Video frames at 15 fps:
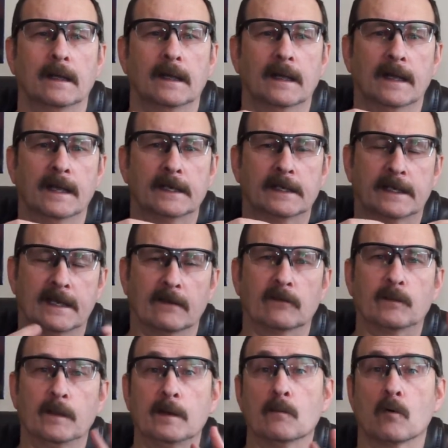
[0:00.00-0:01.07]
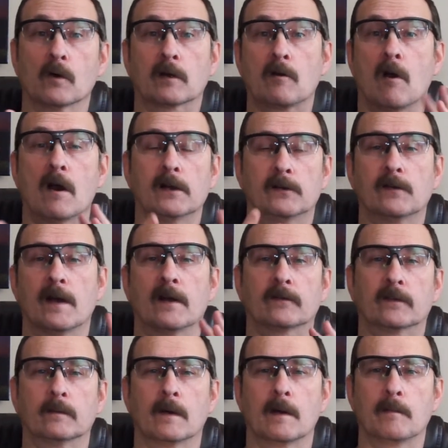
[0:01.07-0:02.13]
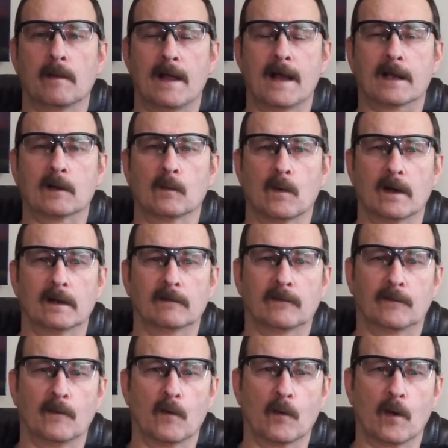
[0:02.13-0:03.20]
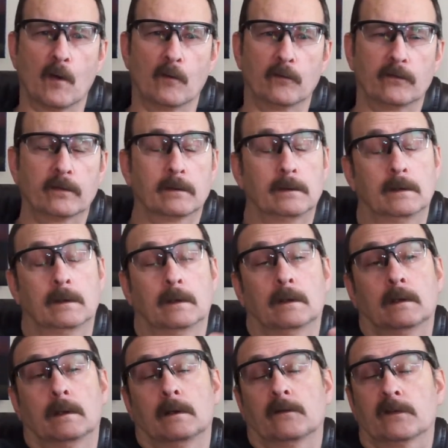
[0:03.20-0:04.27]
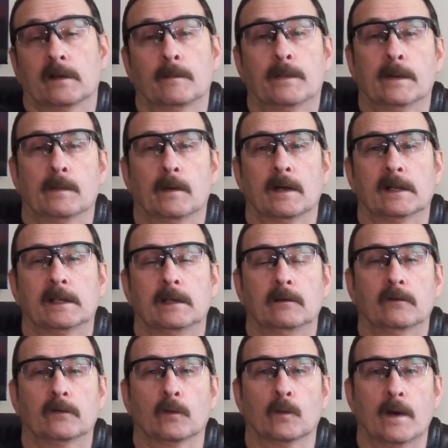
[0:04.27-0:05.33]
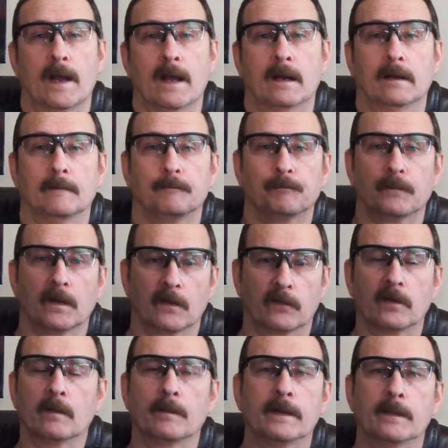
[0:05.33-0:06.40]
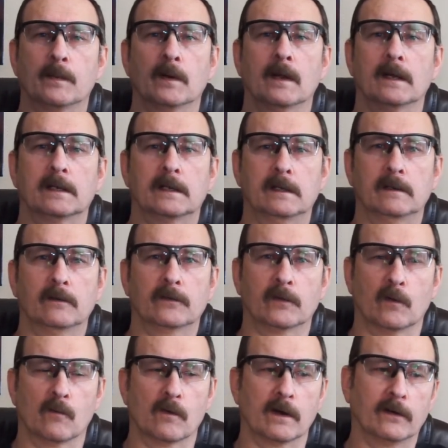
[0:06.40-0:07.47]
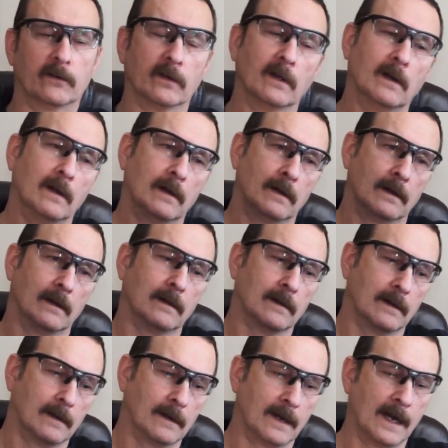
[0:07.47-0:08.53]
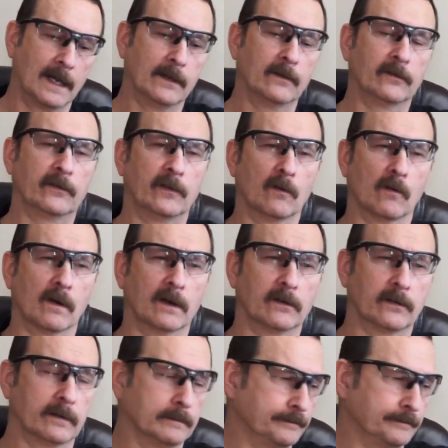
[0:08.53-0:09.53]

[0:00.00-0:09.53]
It gives me more contrast in my black and white photos. Some people like to use a red. Some people like to use an orange. I use the orange.